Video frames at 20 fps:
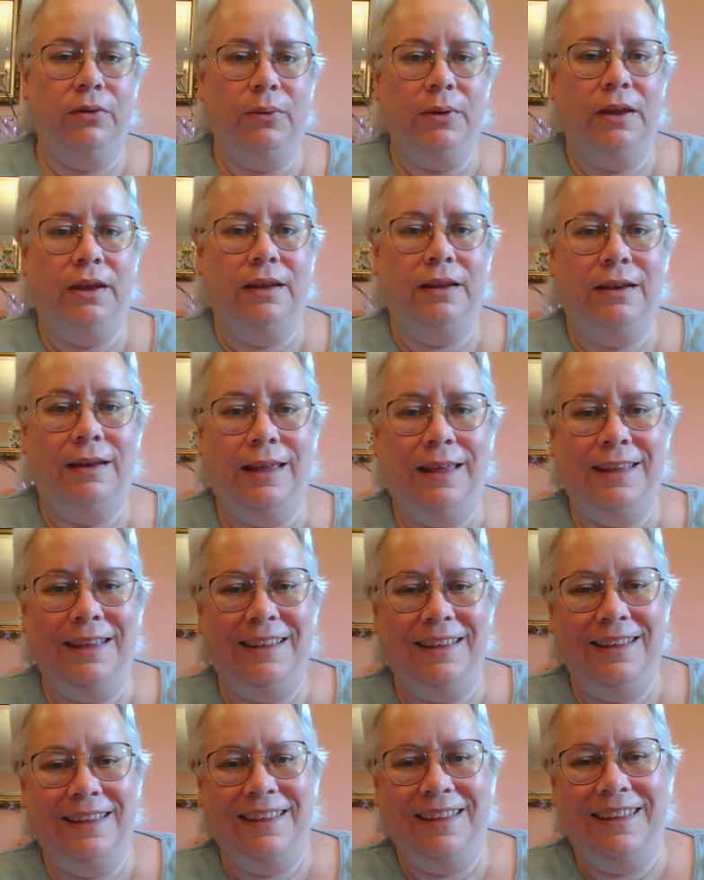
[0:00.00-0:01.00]
to it.
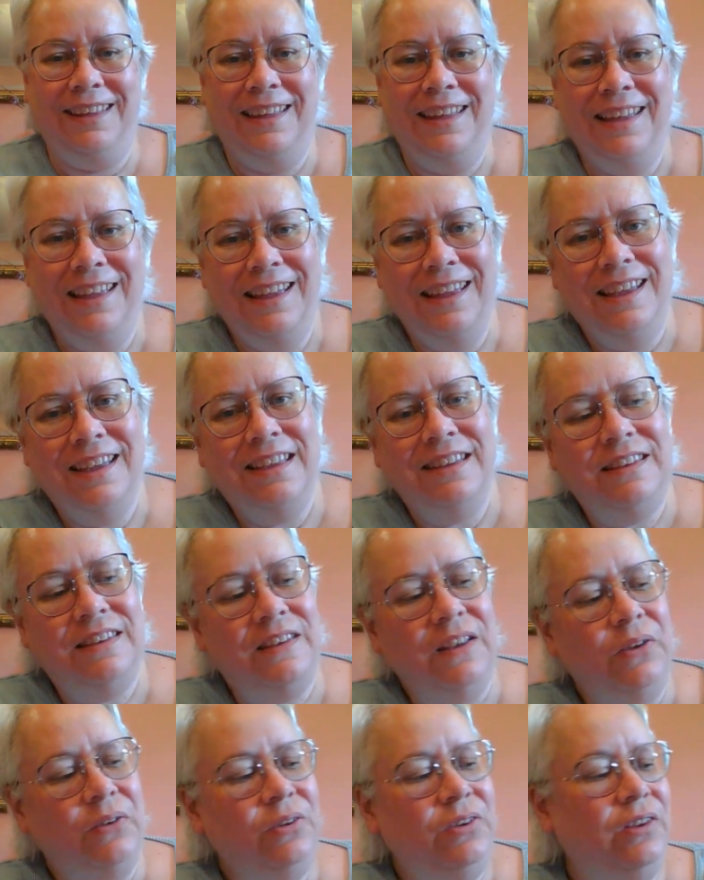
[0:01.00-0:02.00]

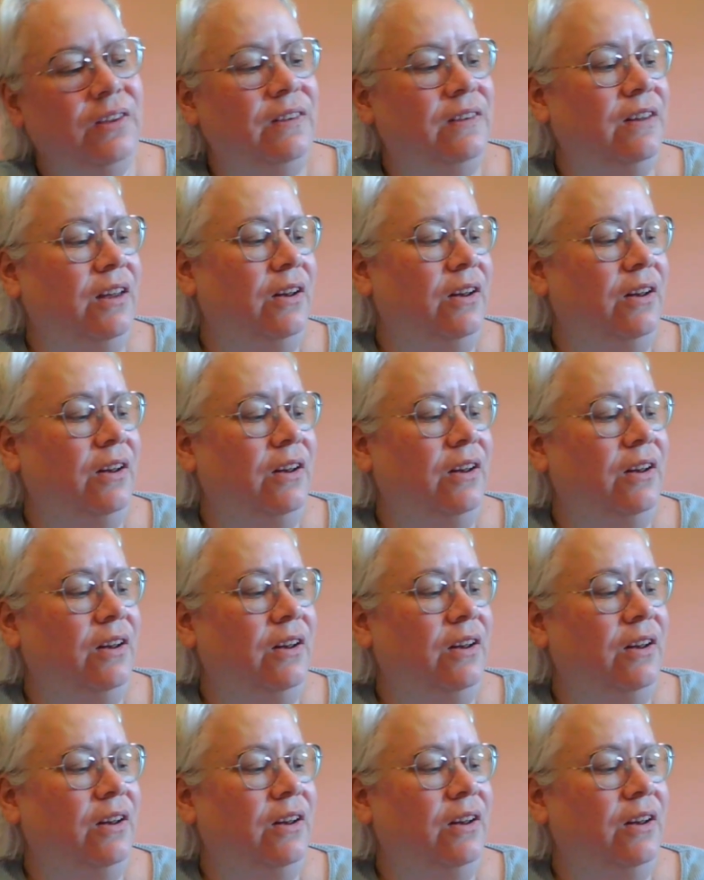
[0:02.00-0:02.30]
So she's